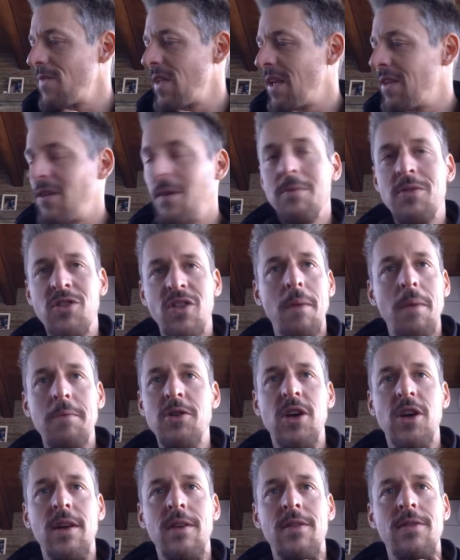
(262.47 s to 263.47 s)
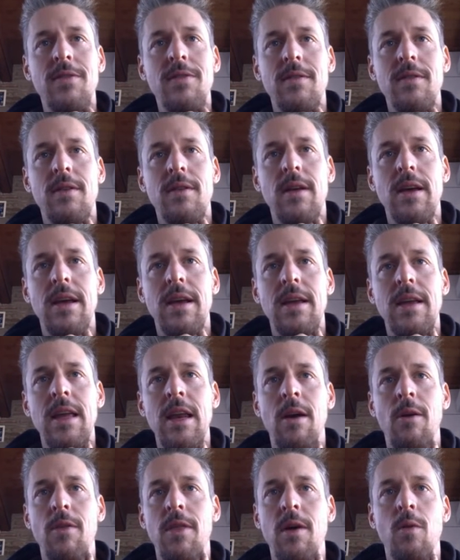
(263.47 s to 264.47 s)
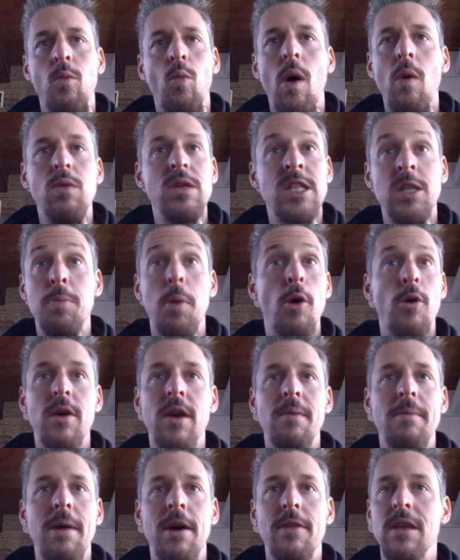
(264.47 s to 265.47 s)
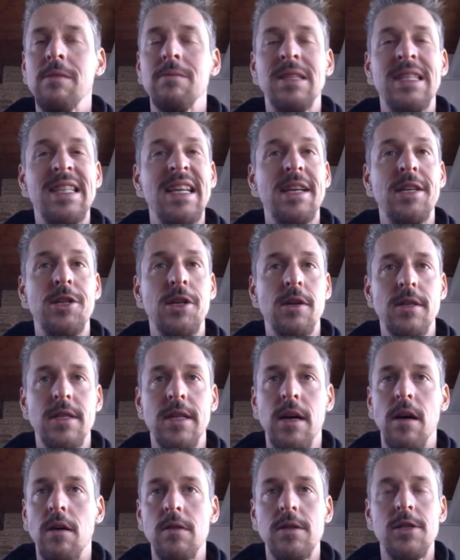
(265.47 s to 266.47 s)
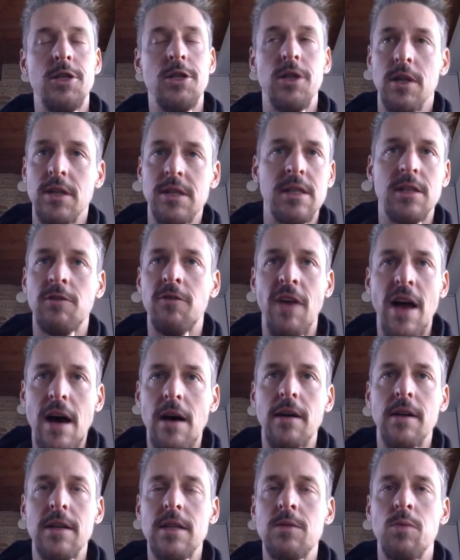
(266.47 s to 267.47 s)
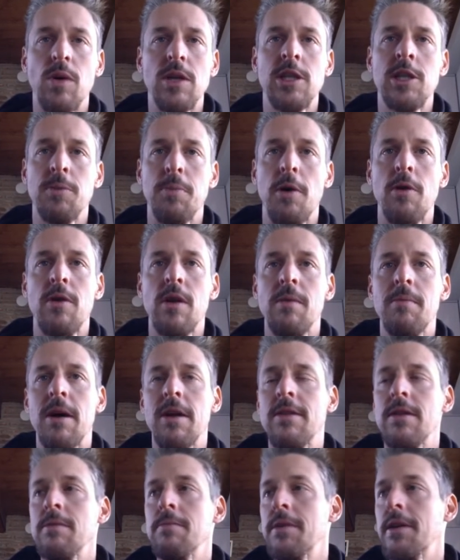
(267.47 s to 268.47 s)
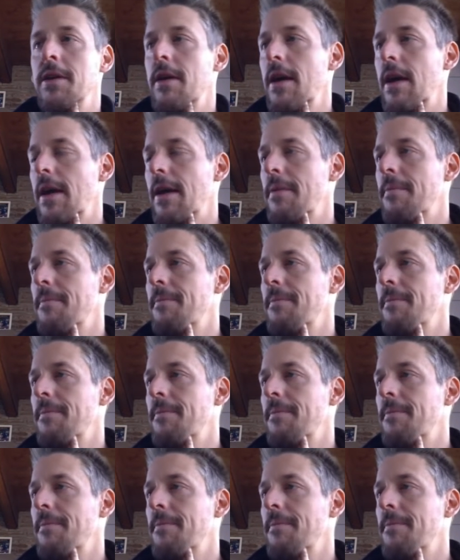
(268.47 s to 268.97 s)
subjects, that what was spoken about them 6 years ago is just as valid as what's spoken about them today.